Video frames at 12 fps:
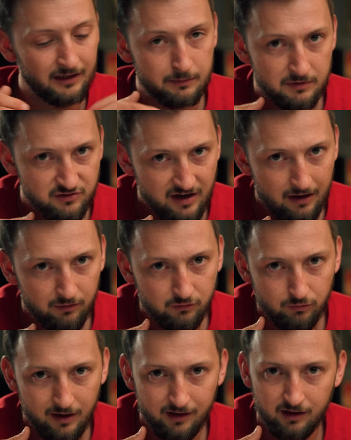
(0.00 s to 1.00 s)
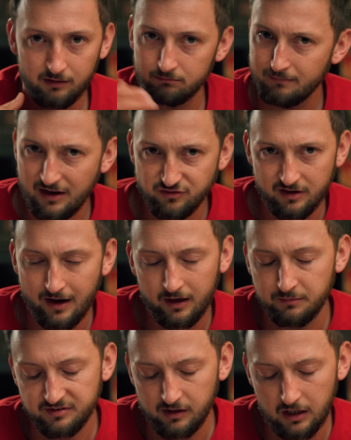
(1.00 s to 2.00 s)
enemy challenge rating, magic
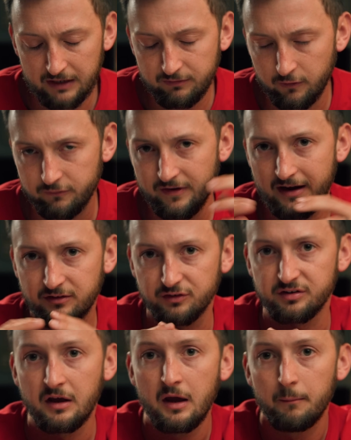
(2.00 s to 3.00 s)
items, and a lot of other factors,